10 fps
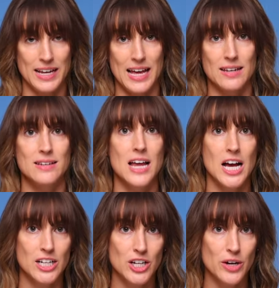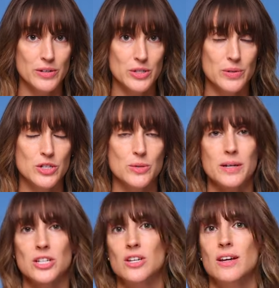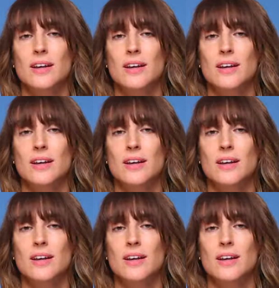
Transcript: again, not gonna go into it too much.